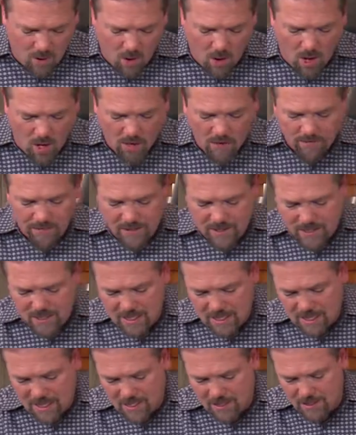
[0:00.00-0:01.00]
all of the
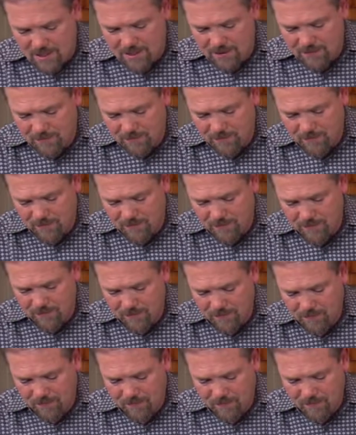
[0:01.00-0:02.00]
seeds.
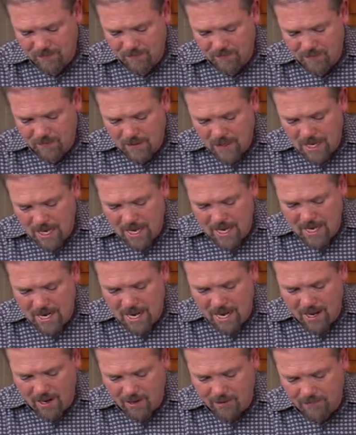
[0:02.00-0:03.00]
And
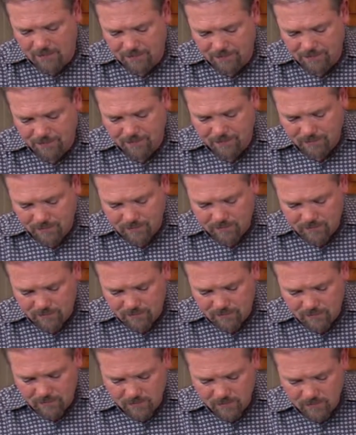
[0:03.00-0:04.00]
now,
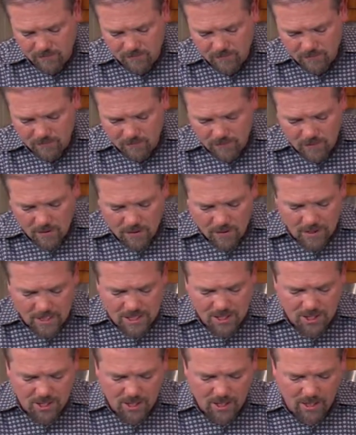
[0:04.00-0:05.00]

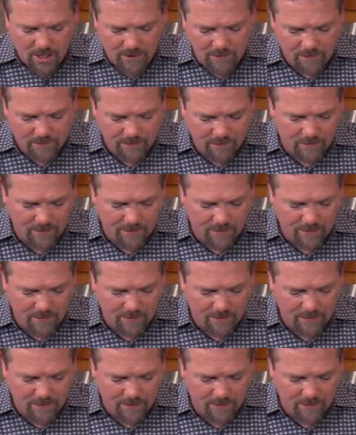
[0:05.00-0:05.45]
this chili